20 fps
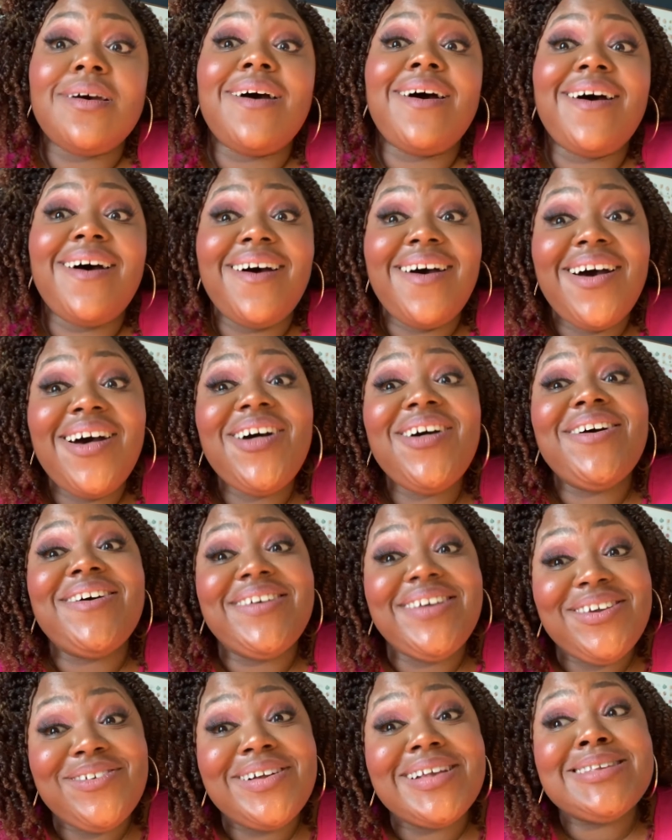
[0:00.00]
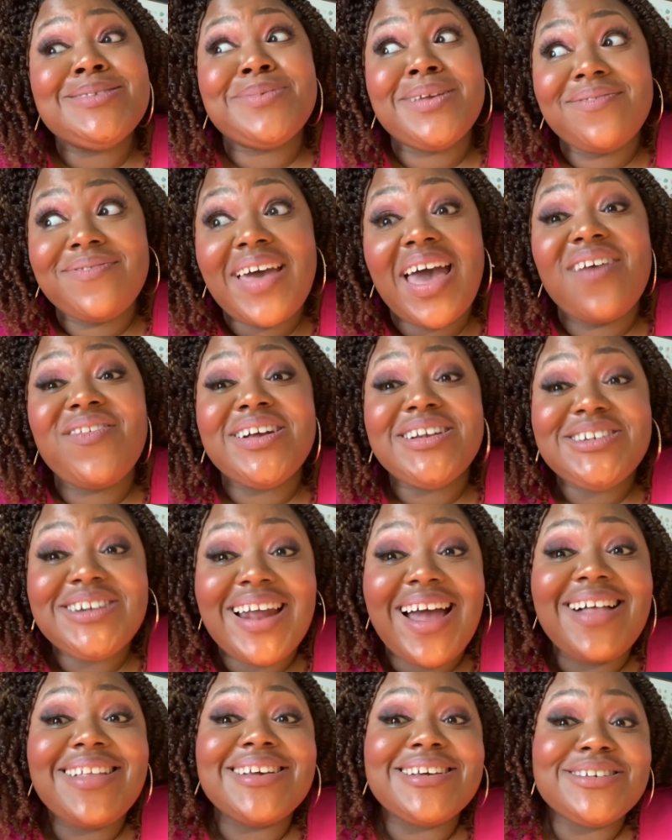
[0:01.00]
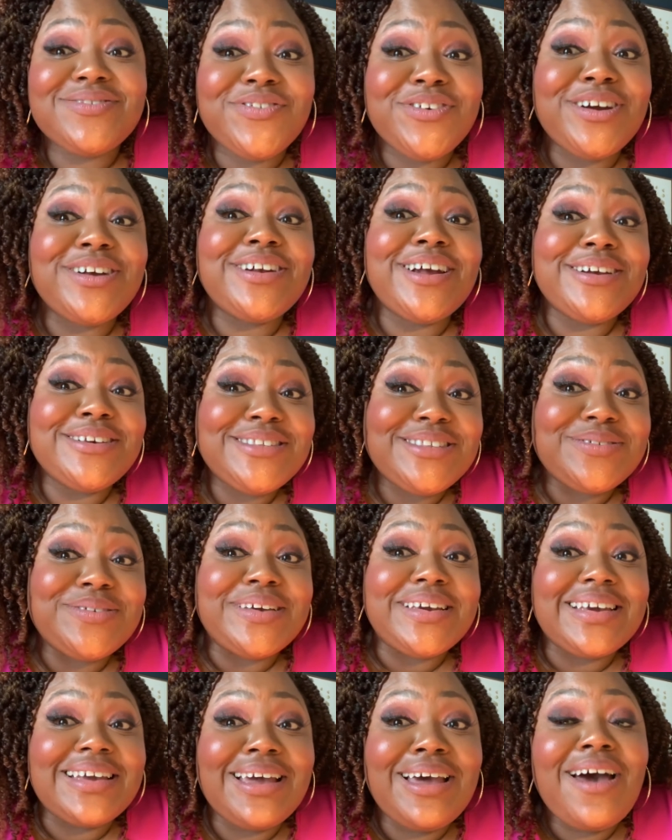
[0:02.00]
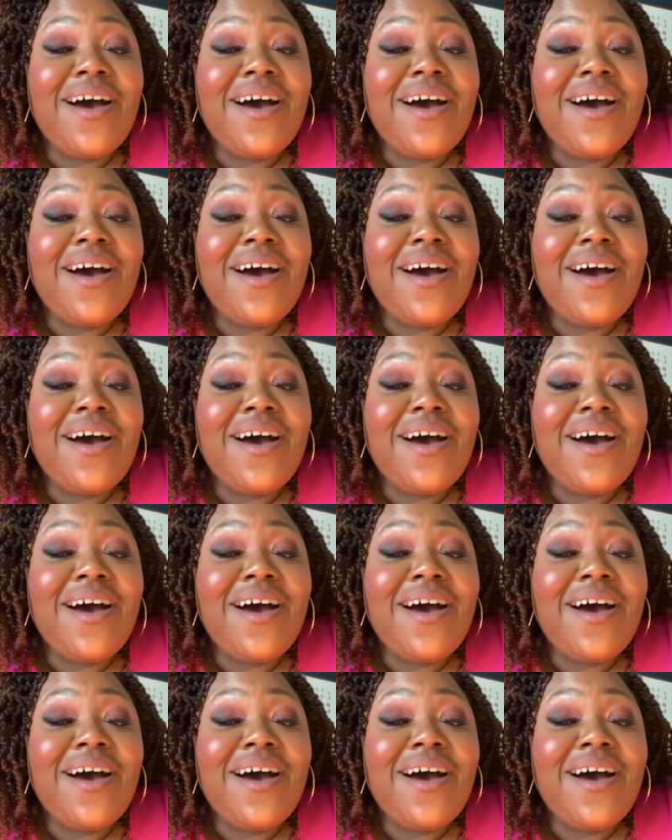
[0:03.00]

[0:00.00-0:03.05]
Oh, you want to spend $500 for a nursery?